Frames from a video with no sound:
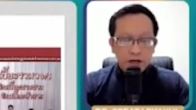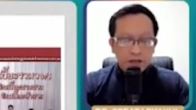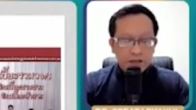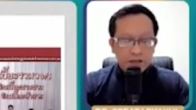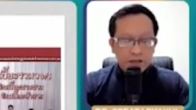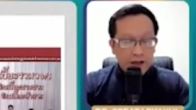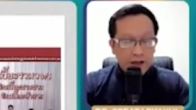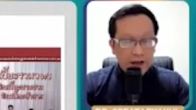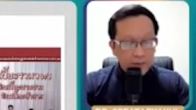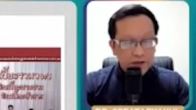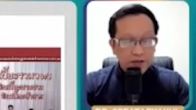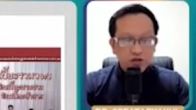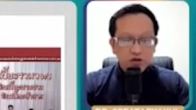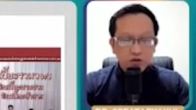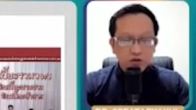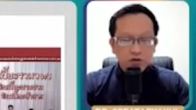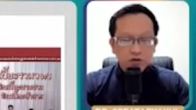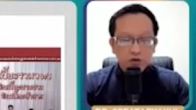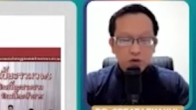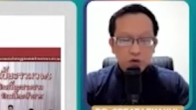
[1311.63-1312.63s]
adapted
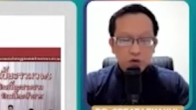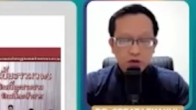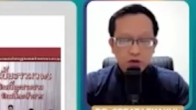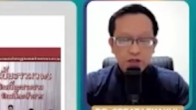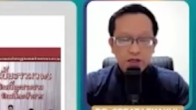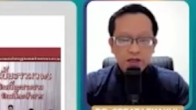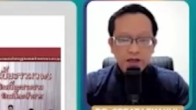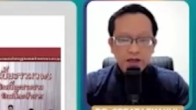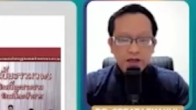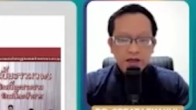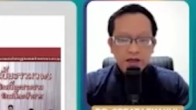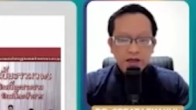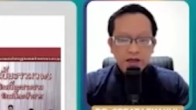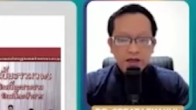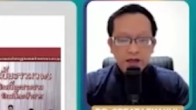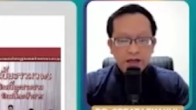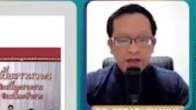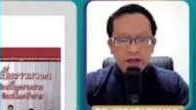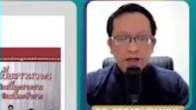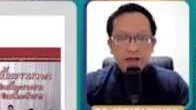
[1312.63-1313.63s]
to use
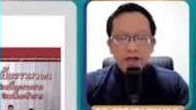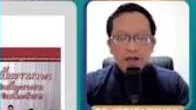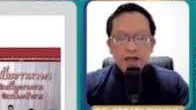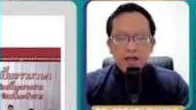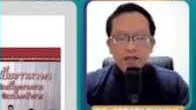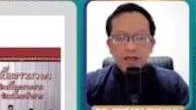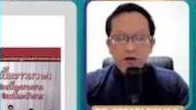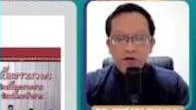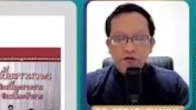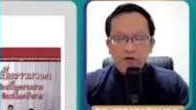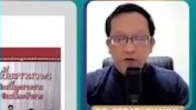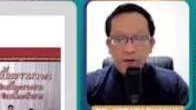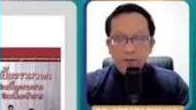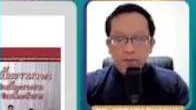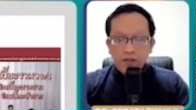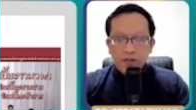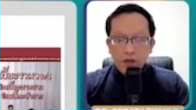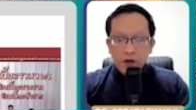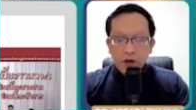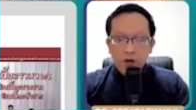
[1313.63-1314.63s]
in
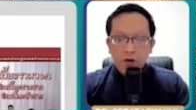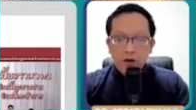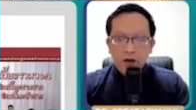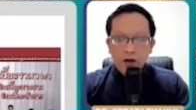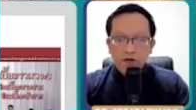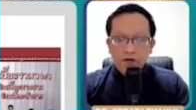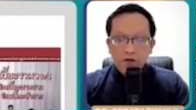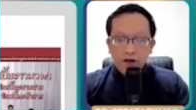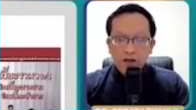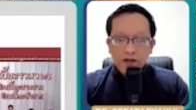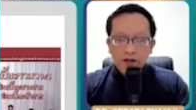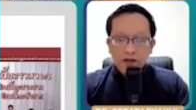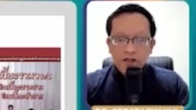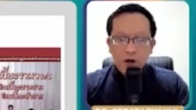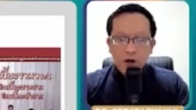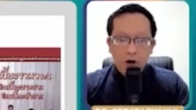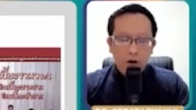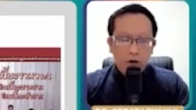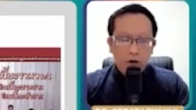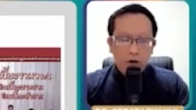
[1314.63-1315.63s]
different musical events
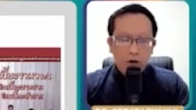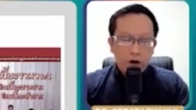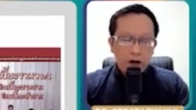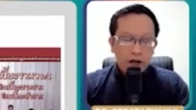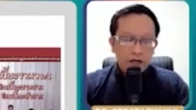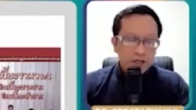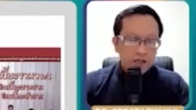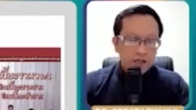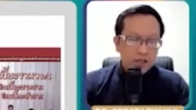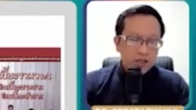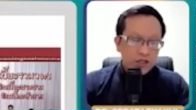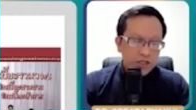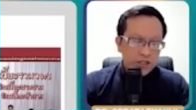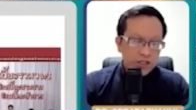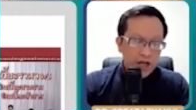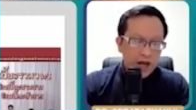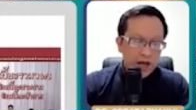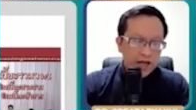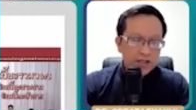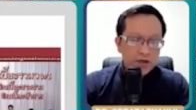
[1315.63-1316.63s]
or occasions
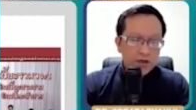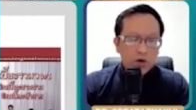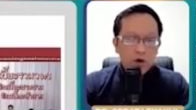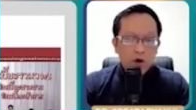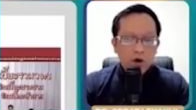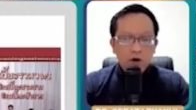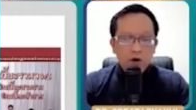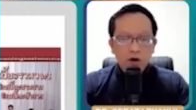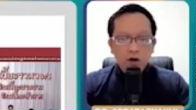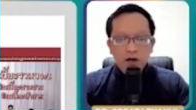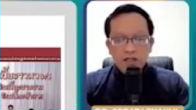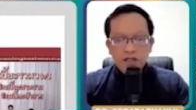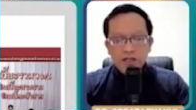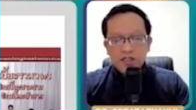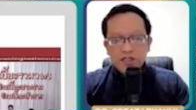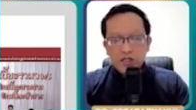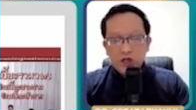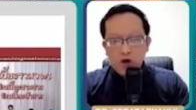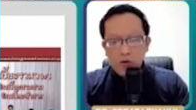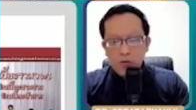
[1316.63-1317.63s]
such as
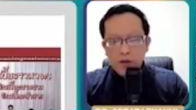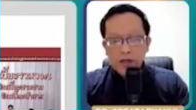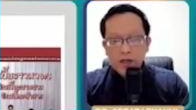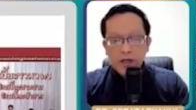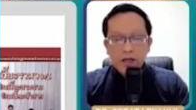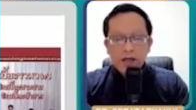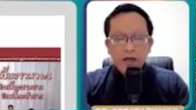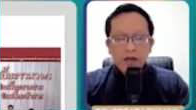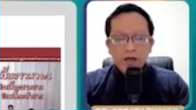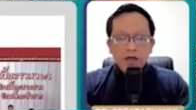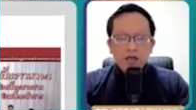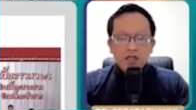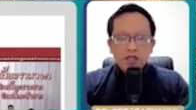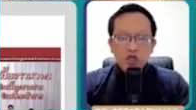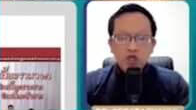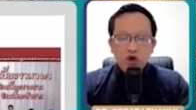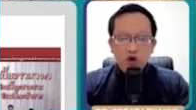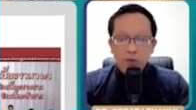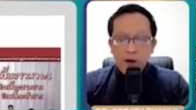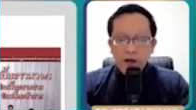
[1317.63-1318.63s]
religious ceremony,
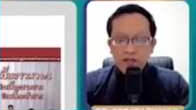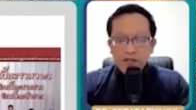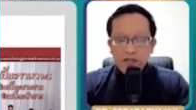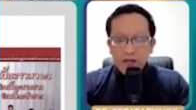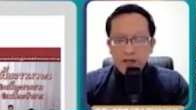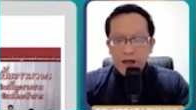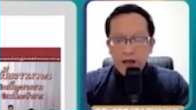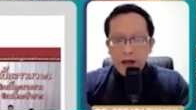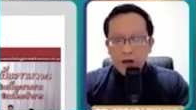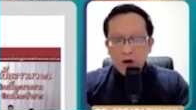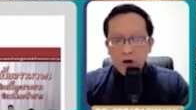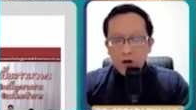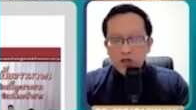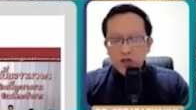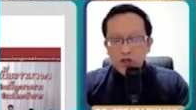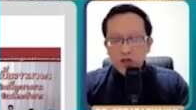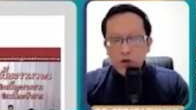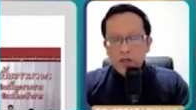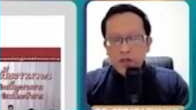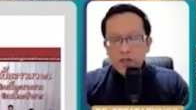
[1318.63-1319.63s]
celebration, and
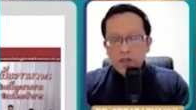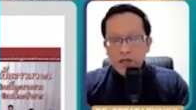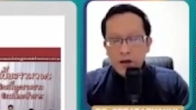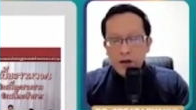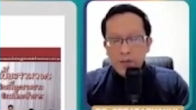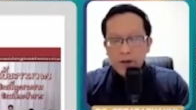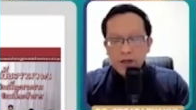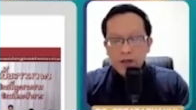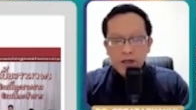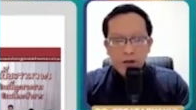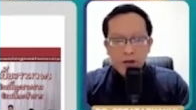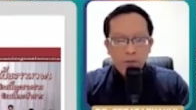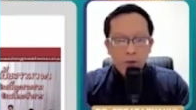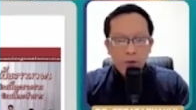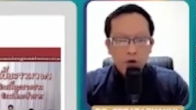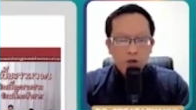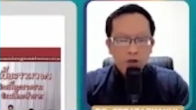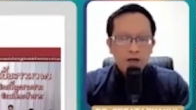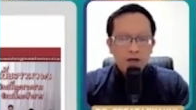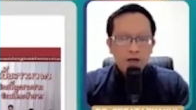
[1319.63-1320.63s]
also entertainment in
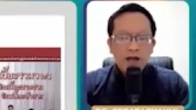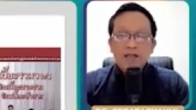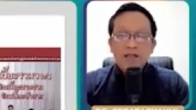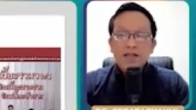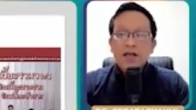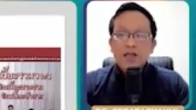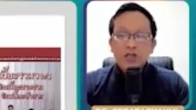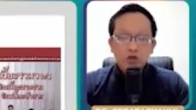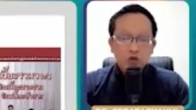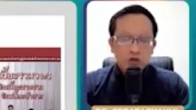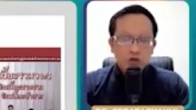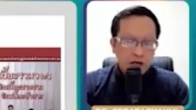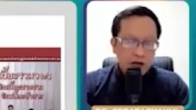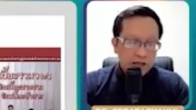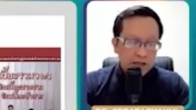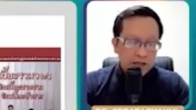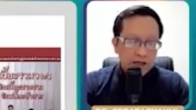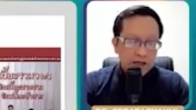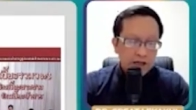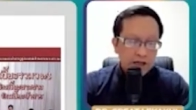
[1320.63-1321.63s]
modern Lanna
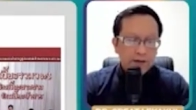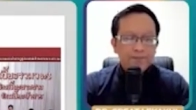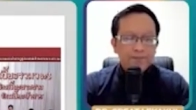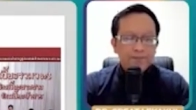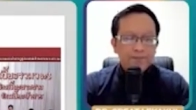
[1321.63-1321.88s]
society.